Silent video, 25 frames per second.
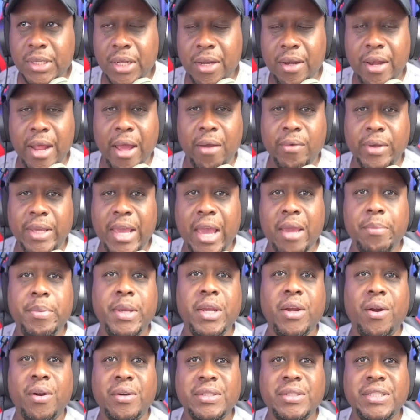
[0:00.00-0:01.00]
Now,
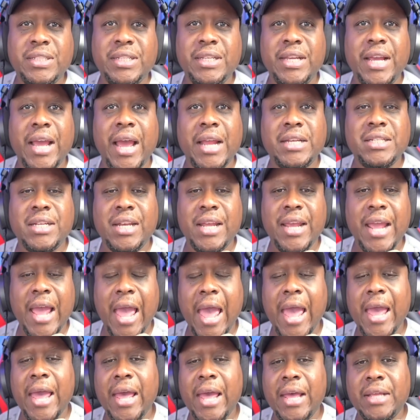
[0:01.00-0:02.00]
KPRC actually
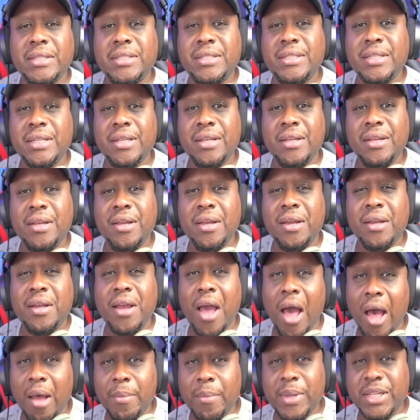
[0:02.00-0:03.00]
has
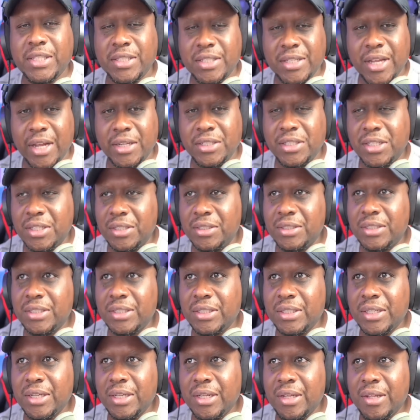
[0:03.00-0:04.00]
comment
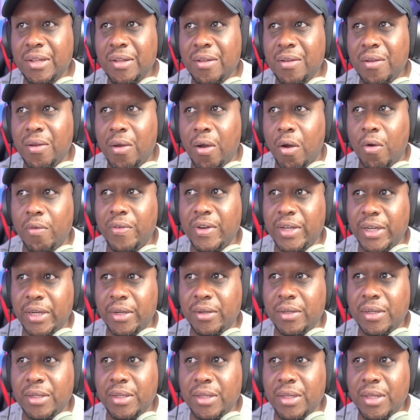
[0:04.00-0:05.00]
sections over
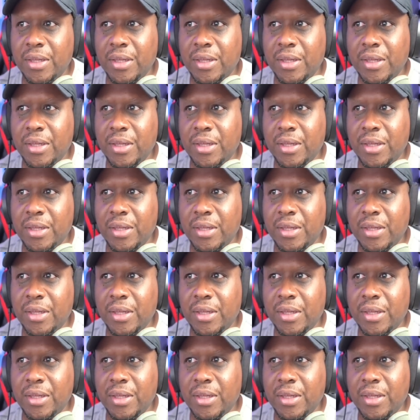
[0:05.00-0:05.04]
here.